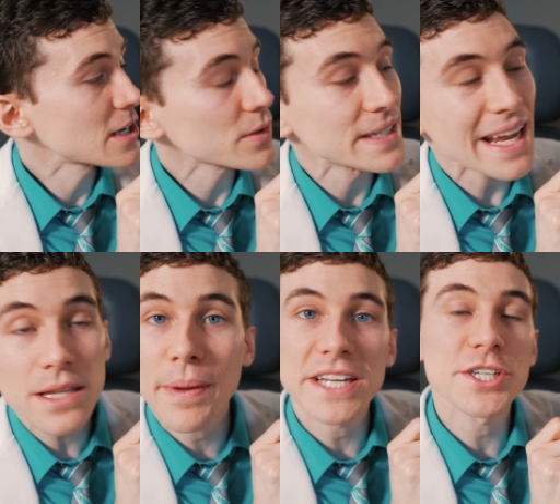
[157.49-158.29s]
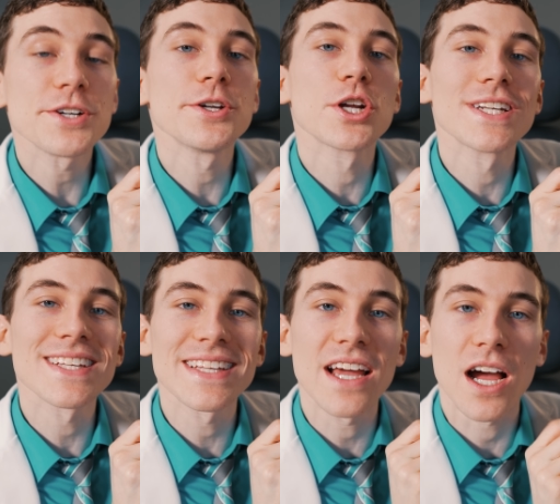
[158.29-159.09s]
Now on the next page here, you're gonna
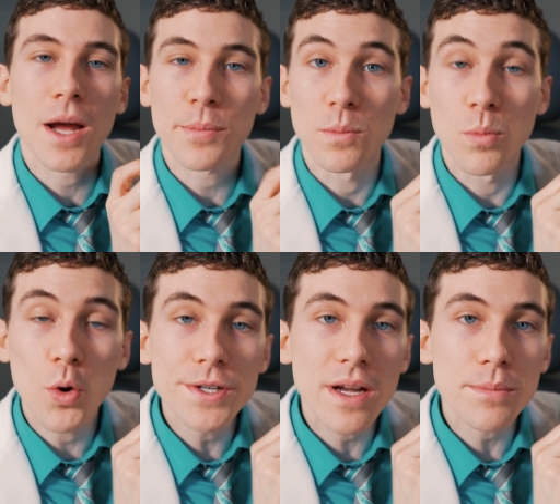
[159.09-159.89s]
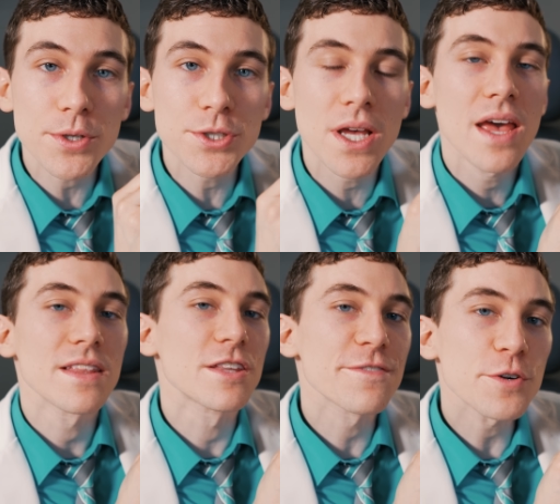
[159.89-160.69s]
see a couple more numbers.
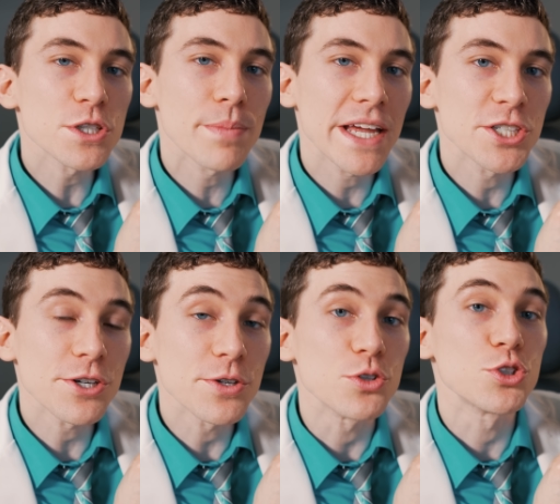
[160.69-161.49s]
This first page here, you